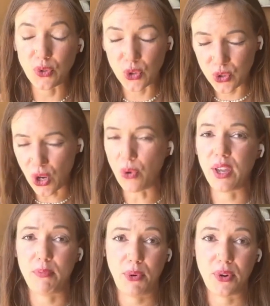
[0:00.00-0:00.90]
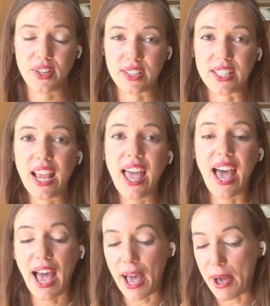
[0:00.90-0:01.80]
so important.
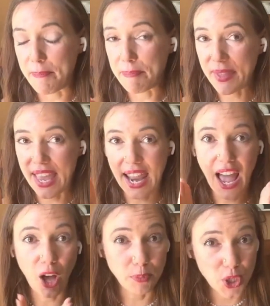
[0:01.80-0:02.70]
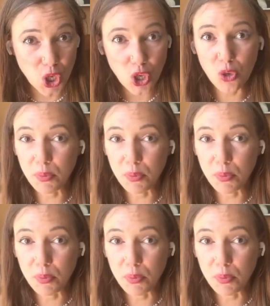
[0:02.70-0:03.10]
It helps you